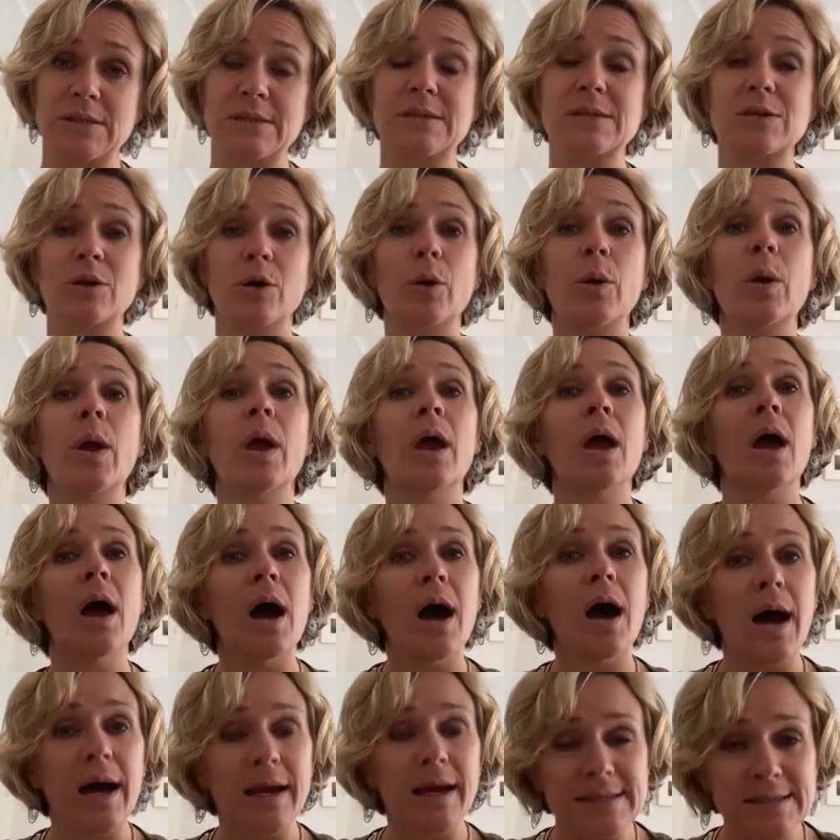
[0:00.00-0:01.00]
So
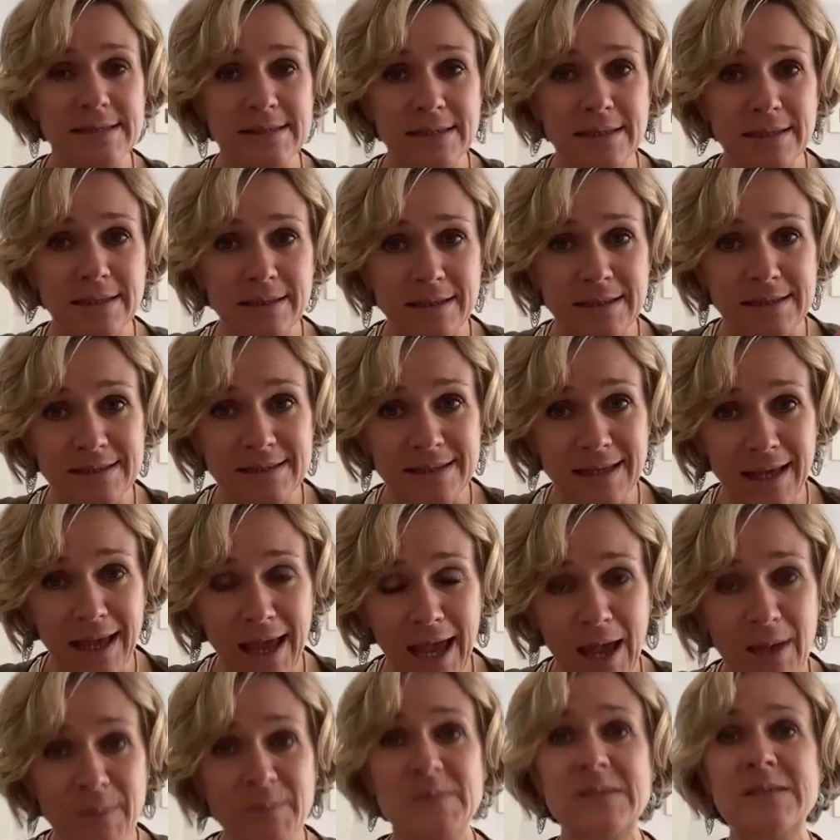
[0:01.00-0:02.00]
I see it as
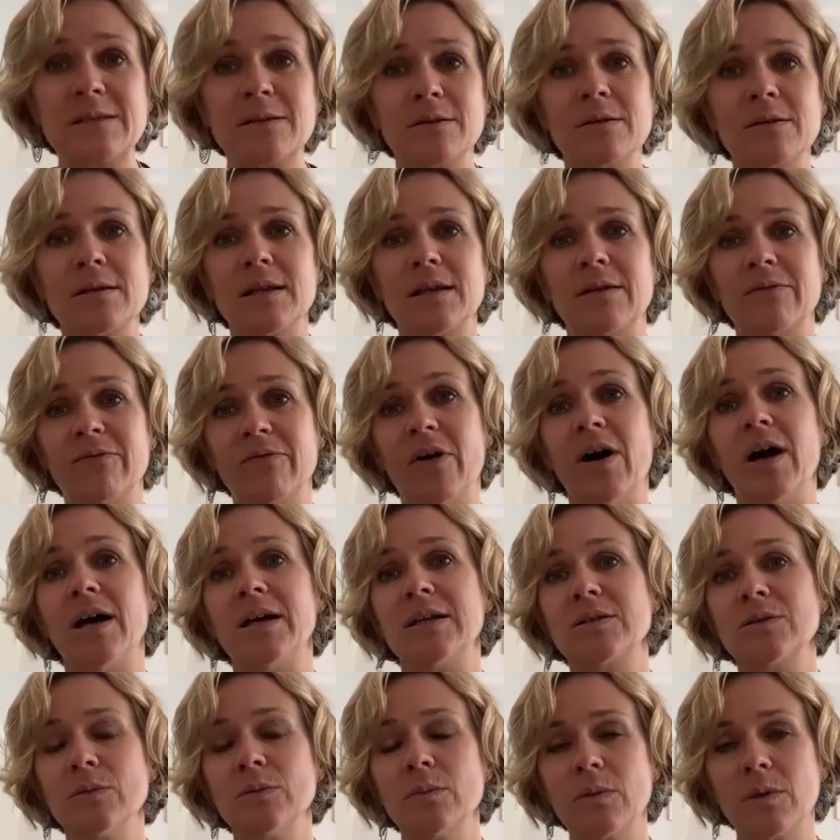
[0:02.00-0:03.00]
absolutely
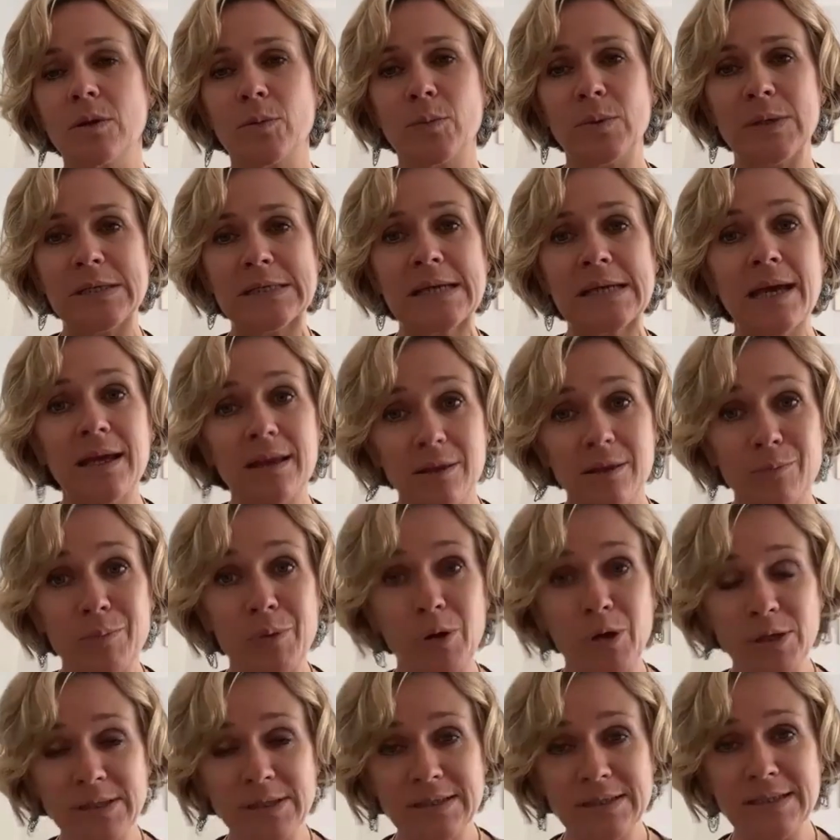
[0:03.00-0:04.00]
vital that we take the
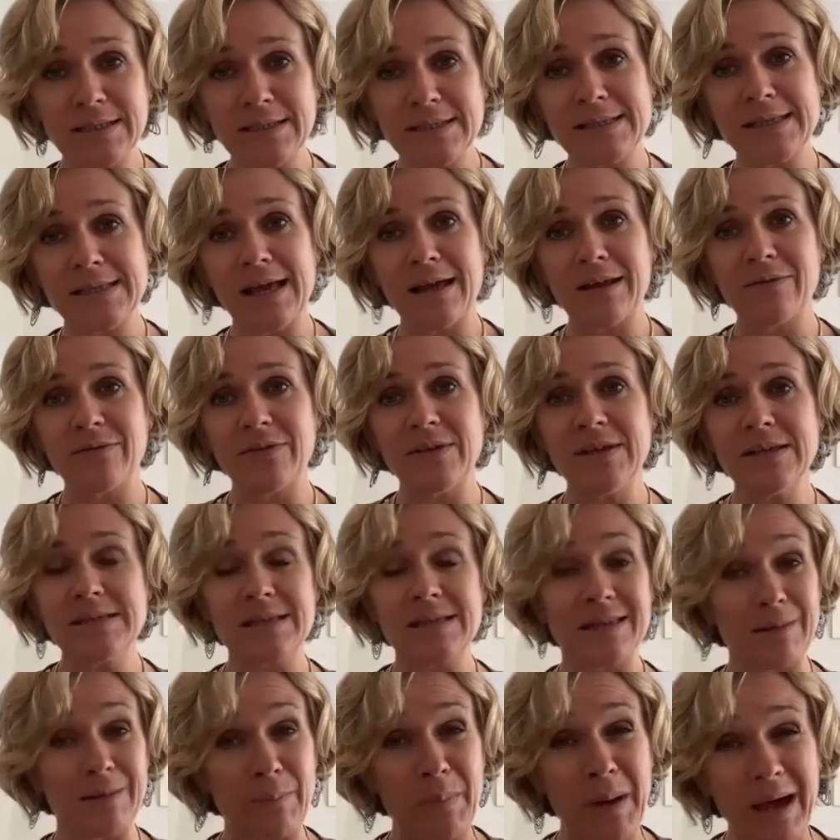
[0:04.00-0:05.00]
politics out of this
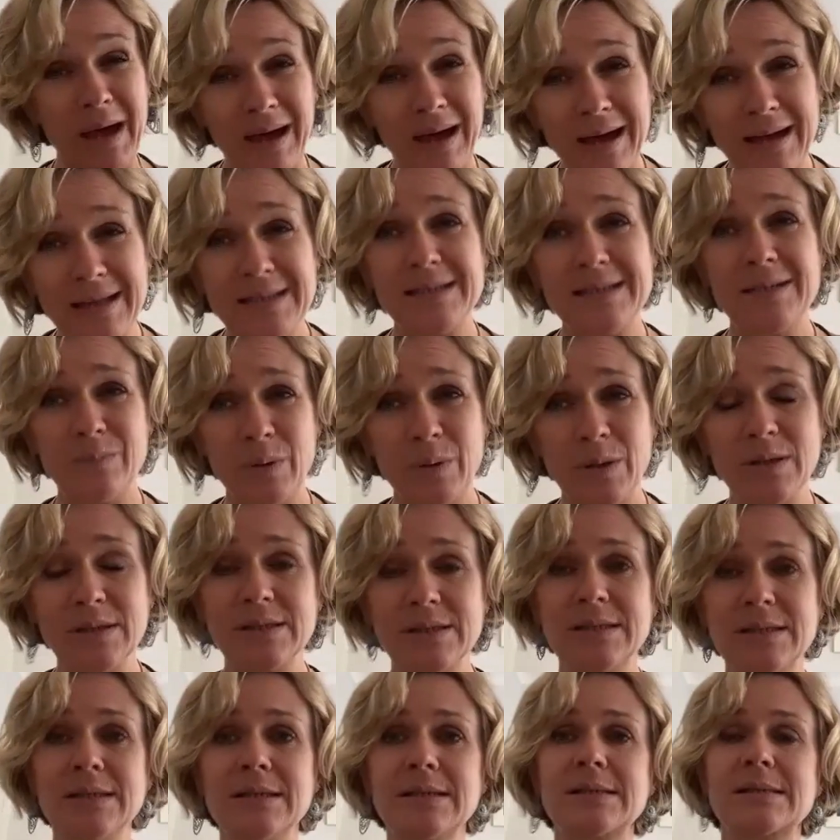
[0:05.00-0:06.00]
and the party
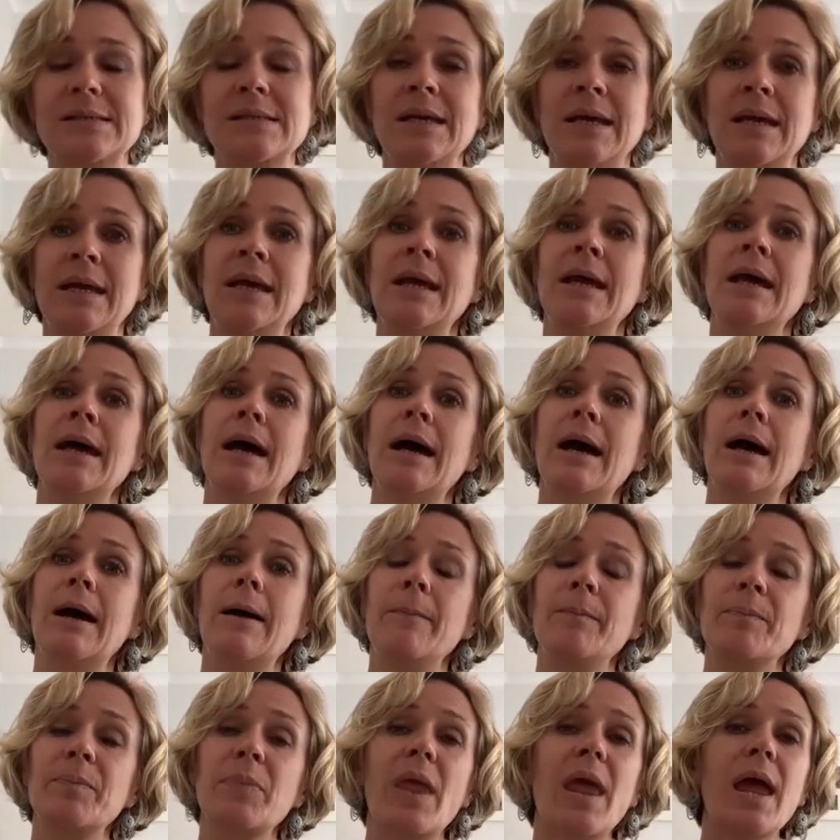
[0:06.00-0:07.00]
politics,
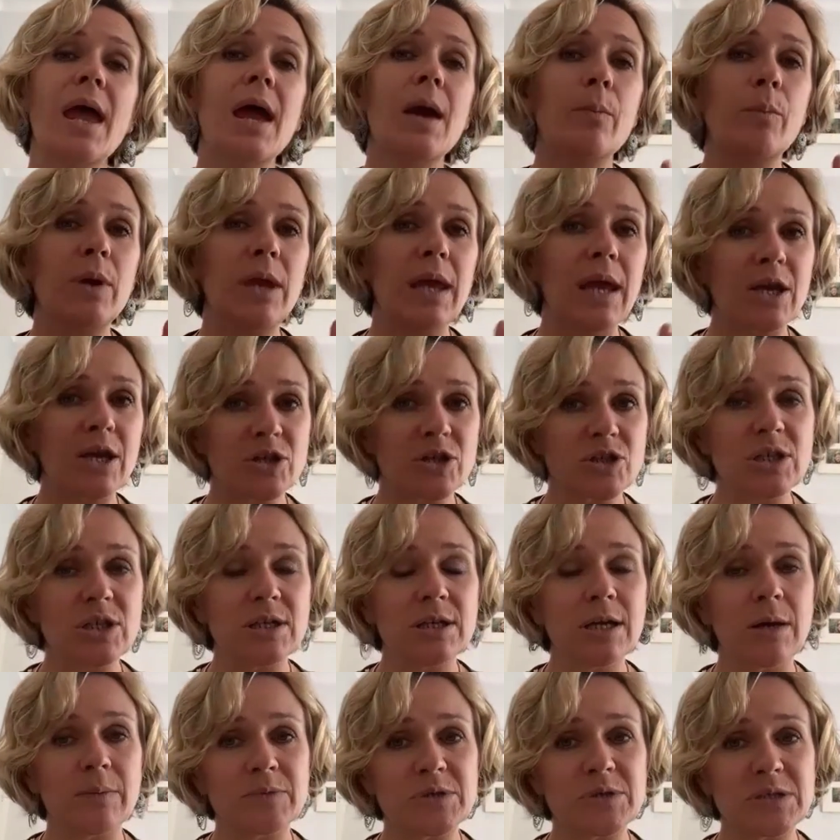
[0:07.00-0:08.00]
and we actually
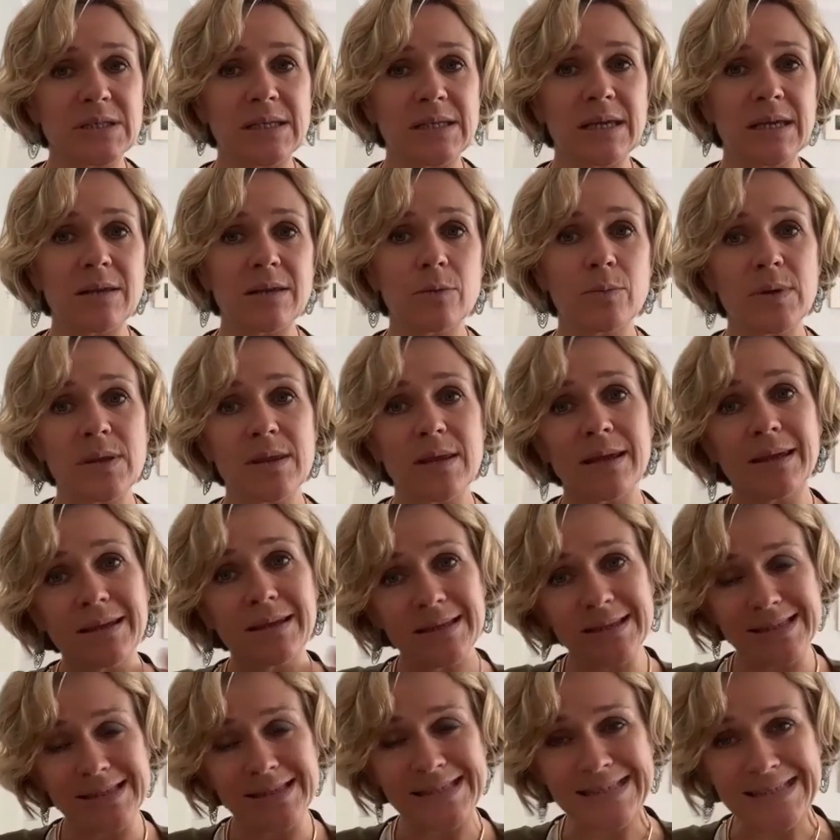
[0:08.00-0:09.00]
come together with a
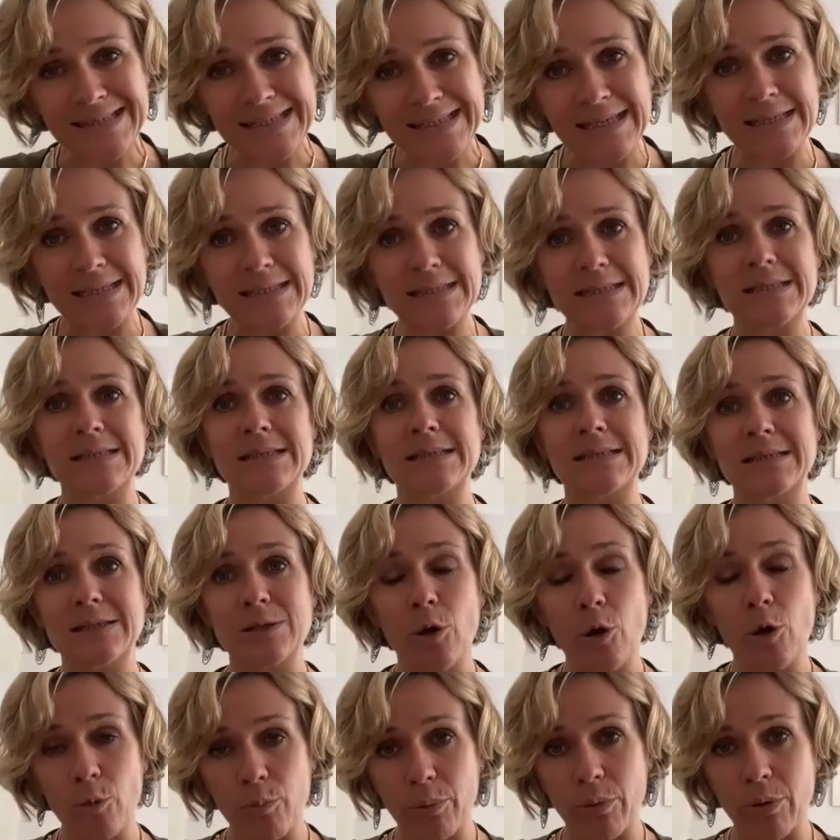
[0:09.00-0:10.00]
consensus
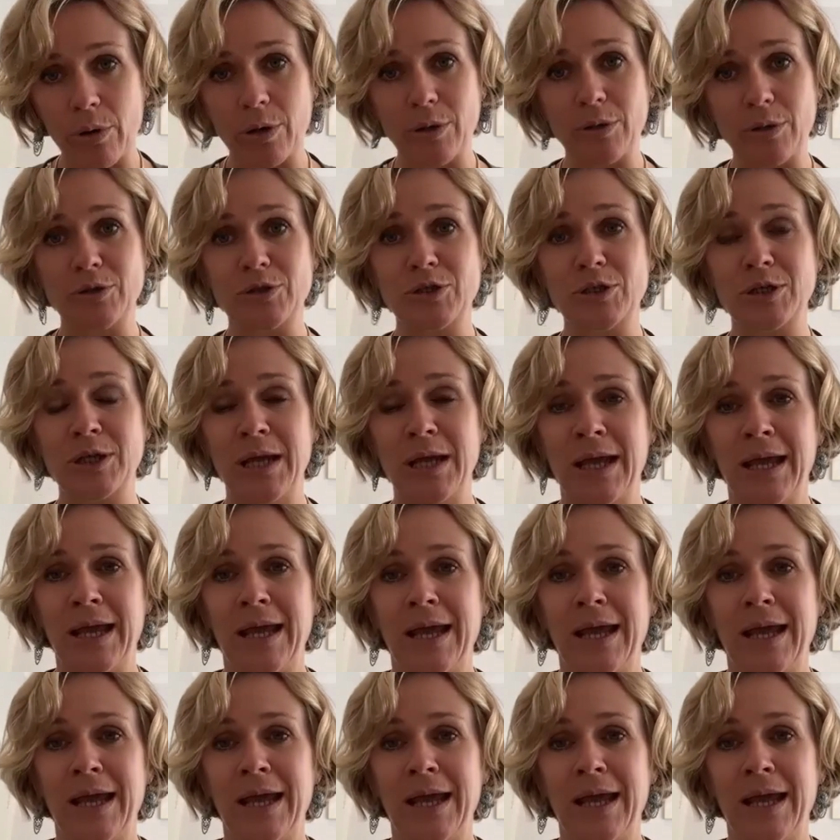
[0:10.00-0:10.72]
approach.